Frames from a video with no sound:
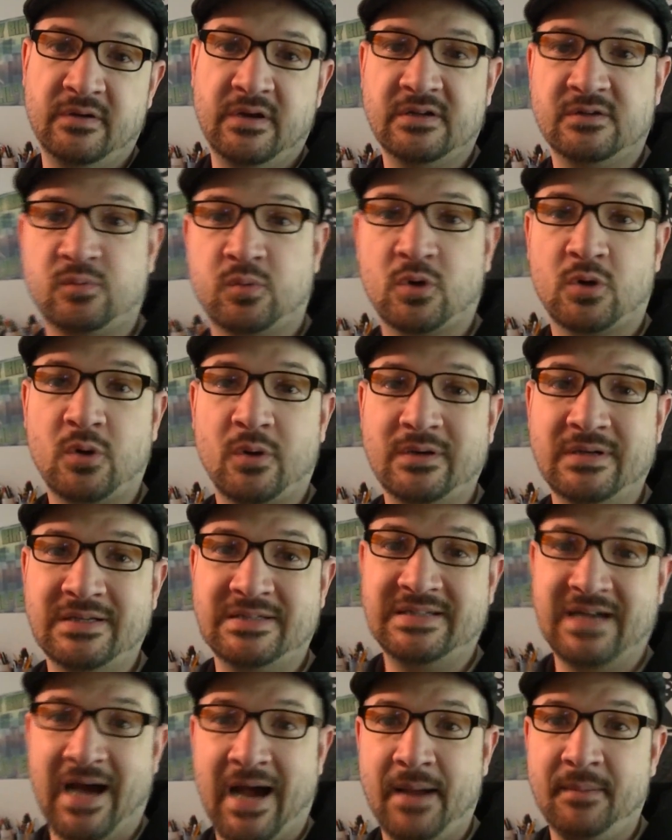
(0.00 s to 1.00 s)
is we're going to
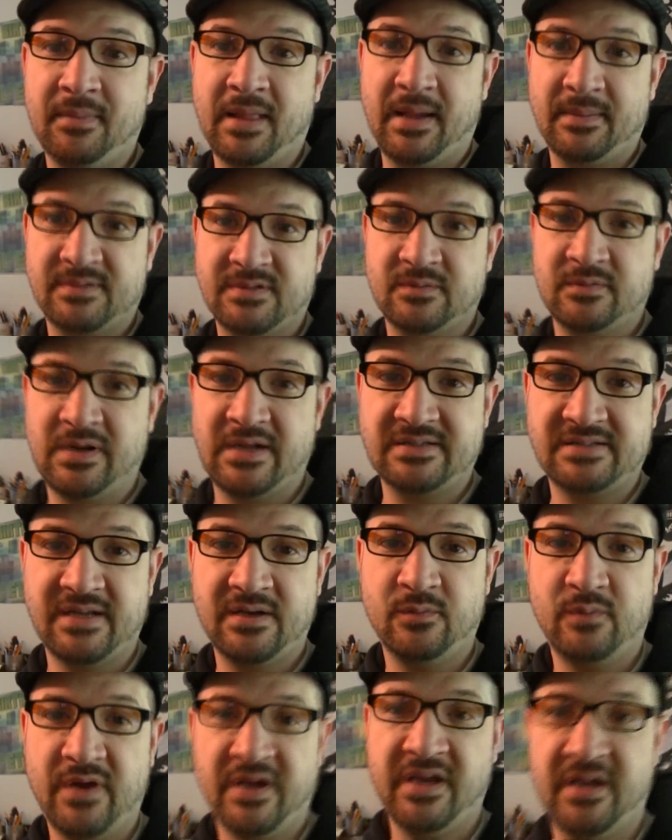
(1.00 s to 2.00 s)
time lapse, and when I say
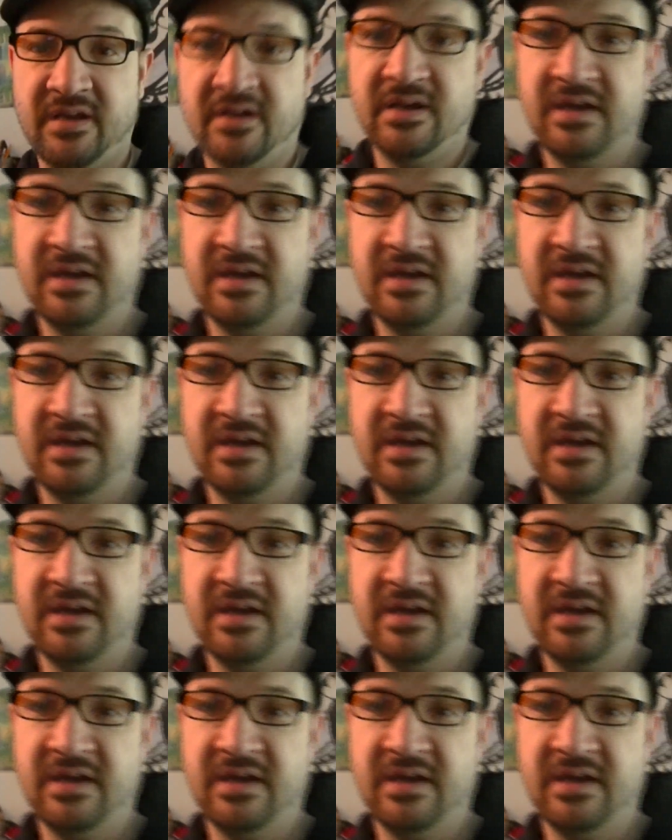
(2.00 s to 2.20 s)
we,